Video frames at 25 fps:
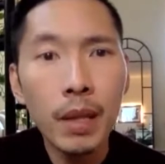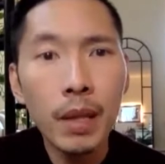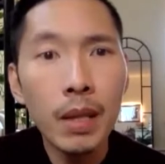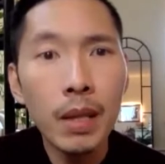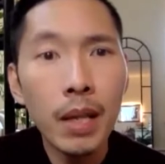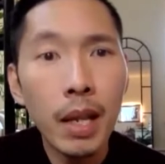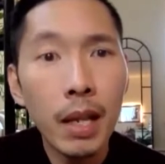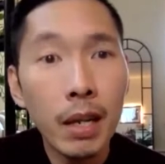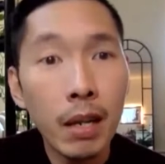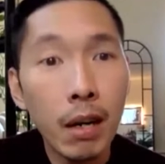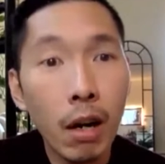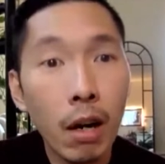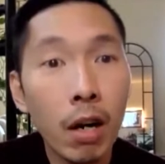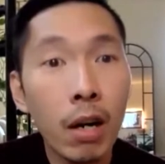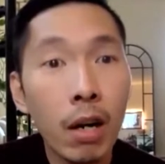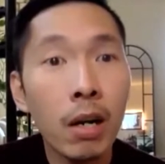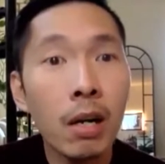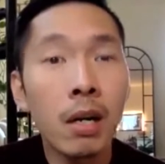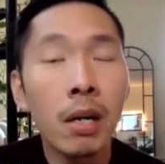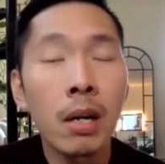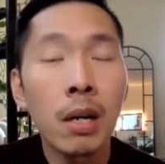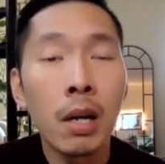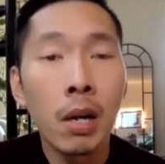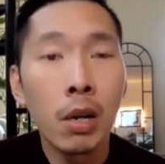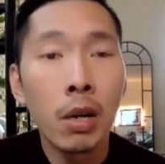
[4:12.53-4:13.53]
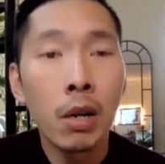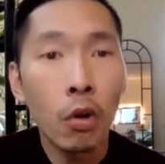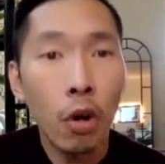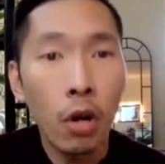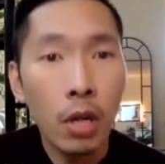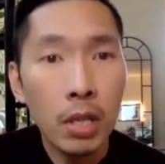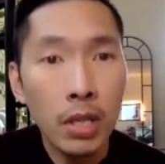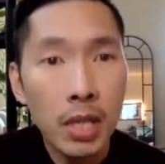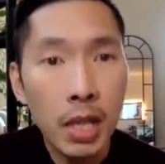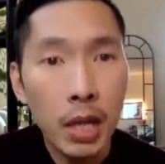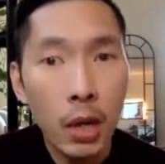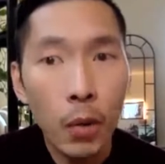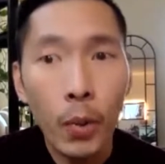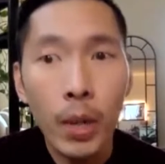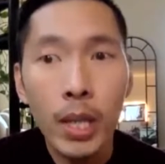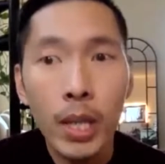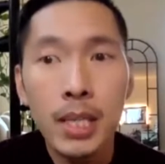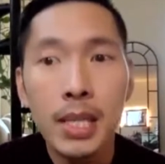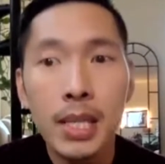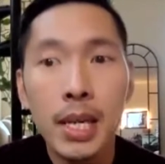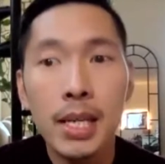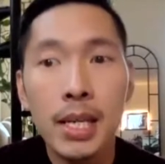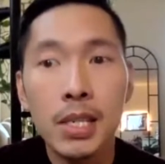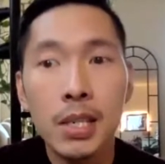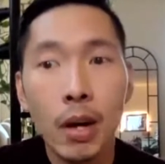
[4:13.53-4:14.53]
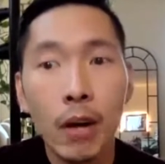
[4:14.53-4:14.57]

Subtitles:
that are consequences